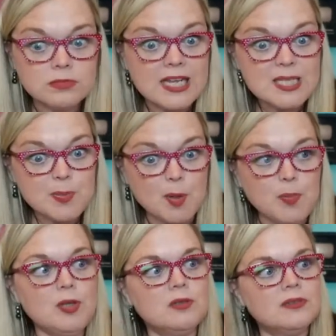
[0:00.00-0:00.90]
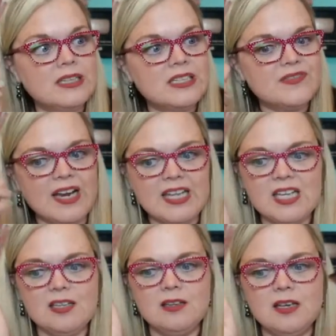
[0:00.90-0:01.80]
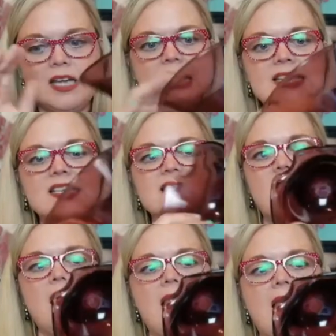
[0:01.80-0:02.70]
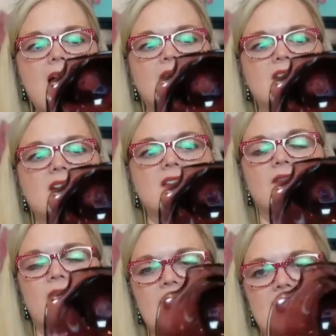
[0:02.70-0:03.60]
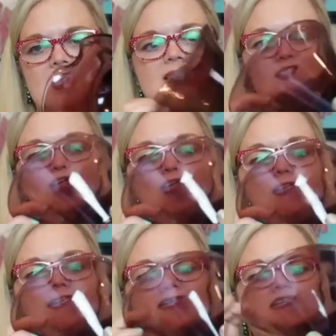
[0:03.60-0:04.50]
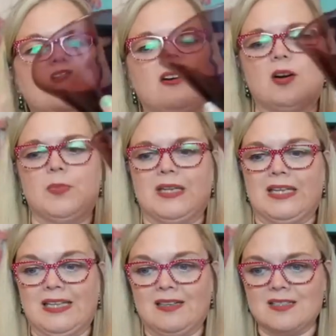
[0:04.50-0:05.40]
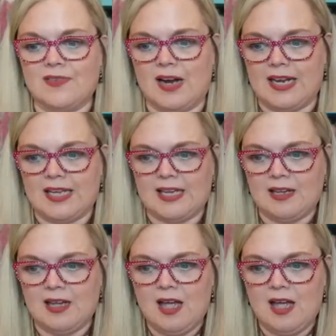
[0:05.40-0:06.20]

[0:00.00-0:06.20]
It's purple. It's Viking. It does not have the Viking sticker in it any longer, but it is Viking.